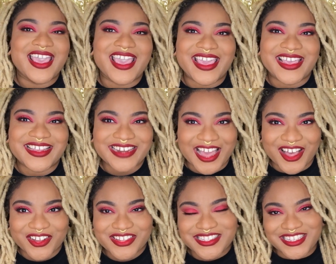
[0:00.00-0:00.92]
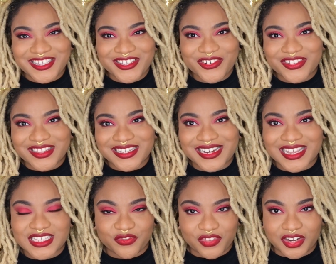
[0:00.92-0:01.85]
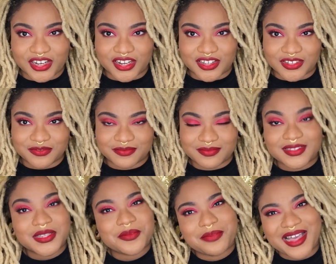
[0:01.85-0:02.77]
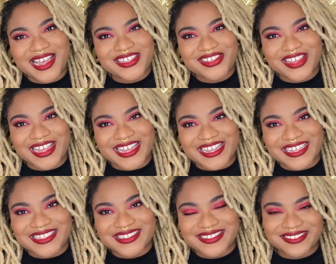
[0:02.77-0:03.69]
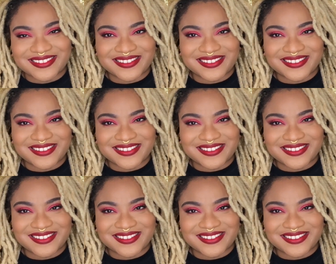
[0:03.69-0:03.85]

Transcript: And I'll see you in the next video. Bye, you guys.